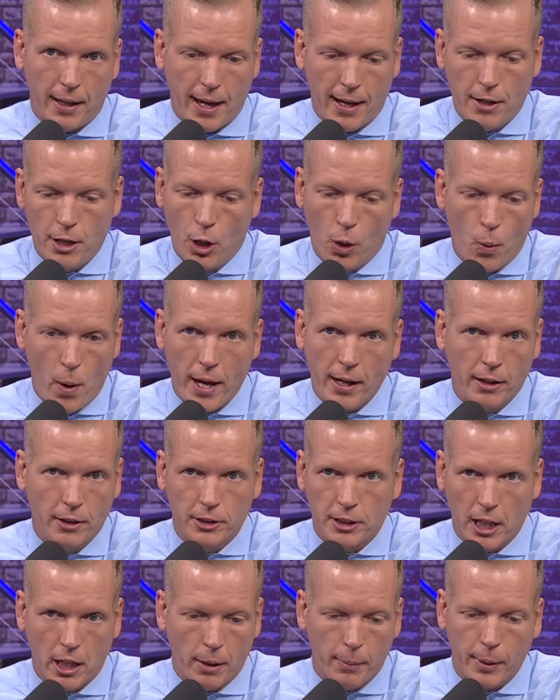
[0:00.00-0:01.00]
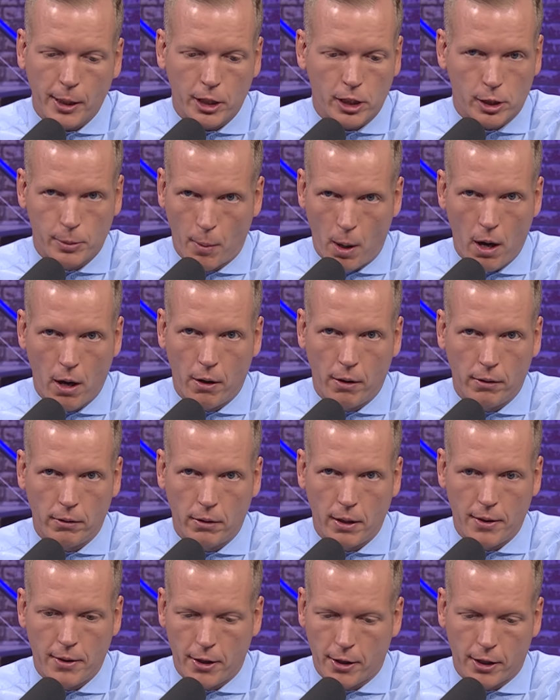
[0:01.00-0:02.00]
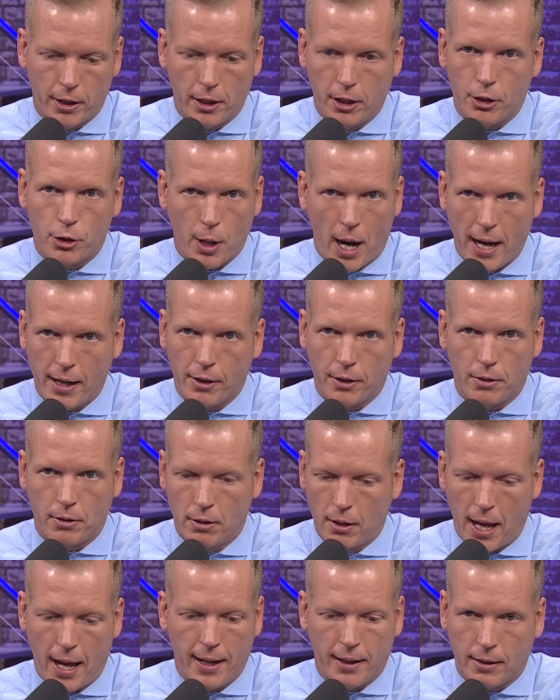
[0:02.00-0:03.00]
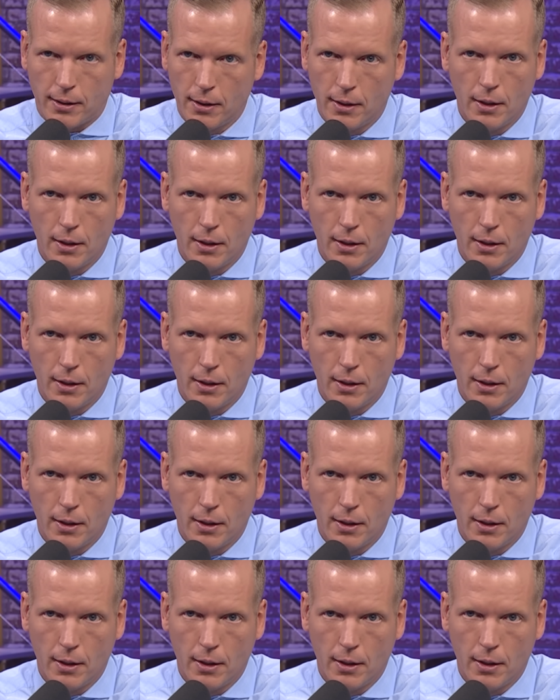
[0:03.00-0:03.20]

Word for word: And New England's going to be smart and they're going to try to like